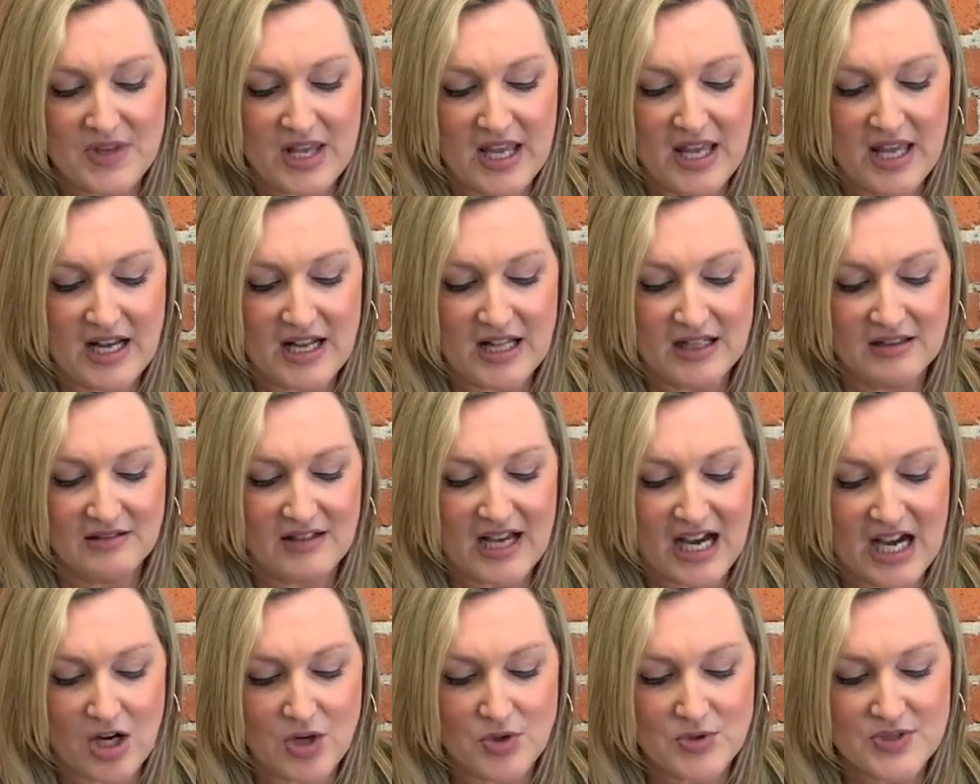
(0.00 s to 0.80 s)
It
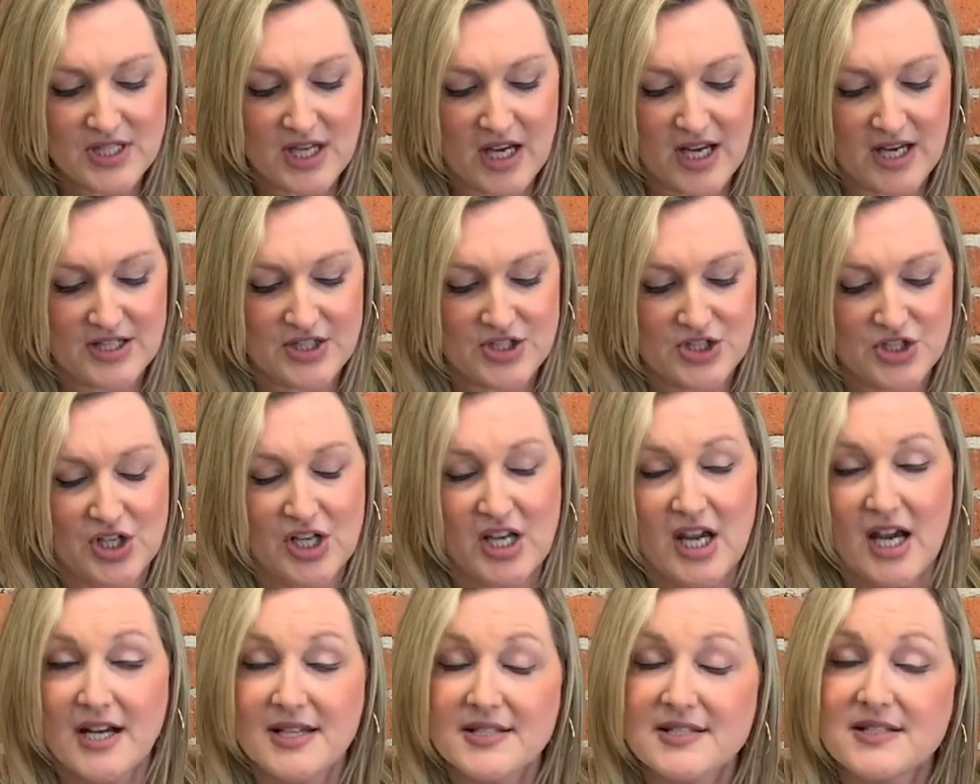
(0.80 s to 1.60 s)
allows us to
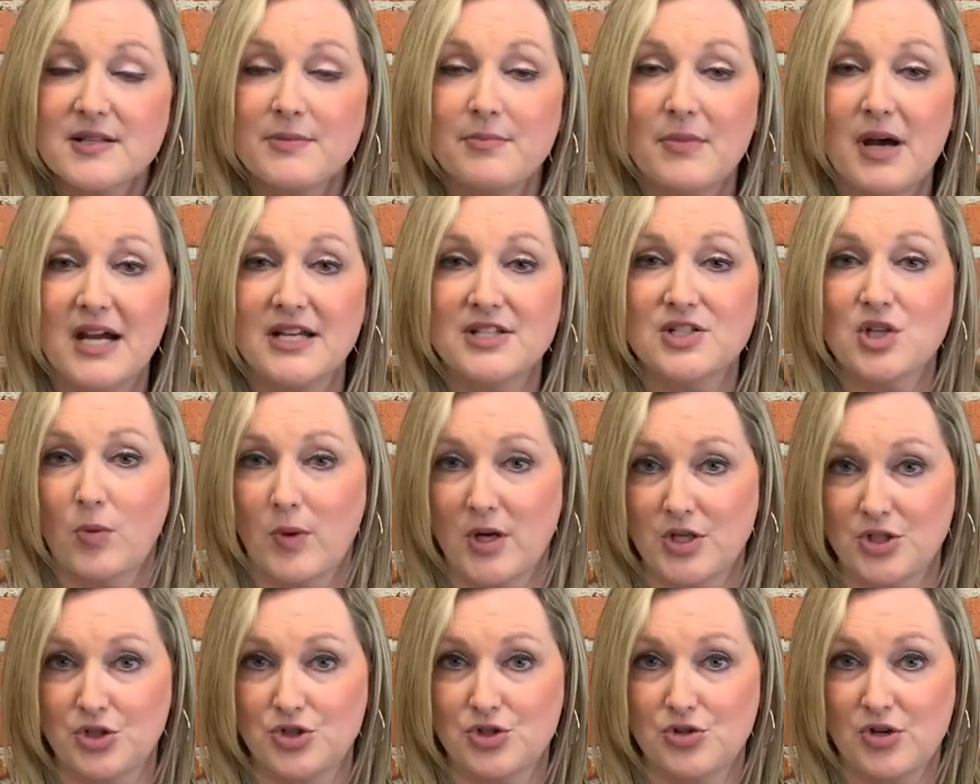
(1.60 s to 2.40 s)
customize our
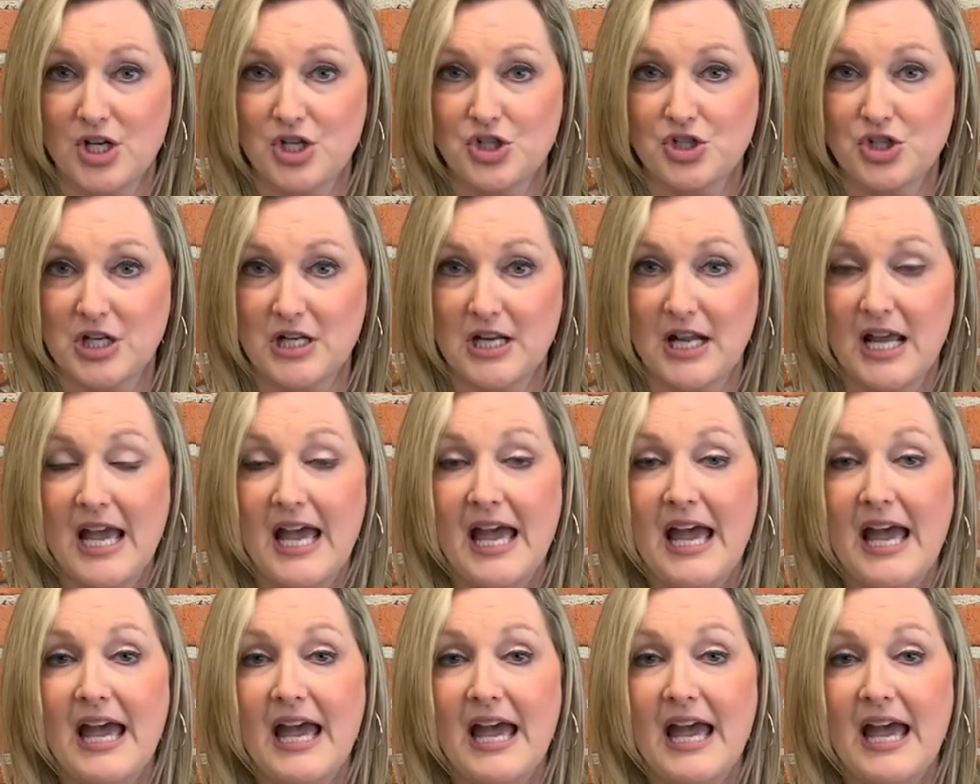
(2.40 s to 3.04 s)
registration.